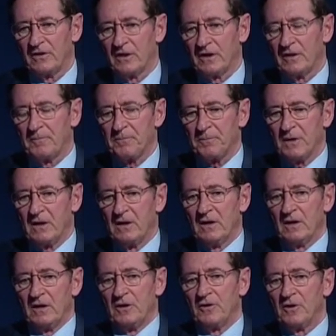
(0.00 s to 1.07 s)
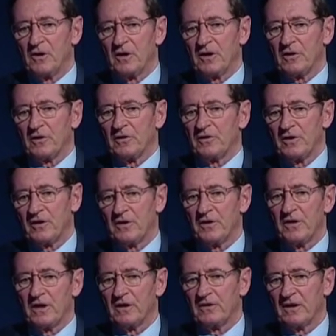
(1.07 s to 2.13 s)
You've got to consider
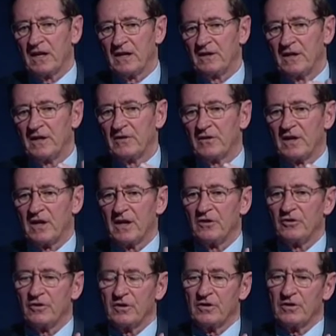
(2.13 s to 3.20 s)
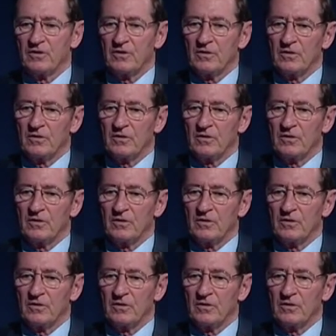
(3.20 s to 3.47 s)
things like destination,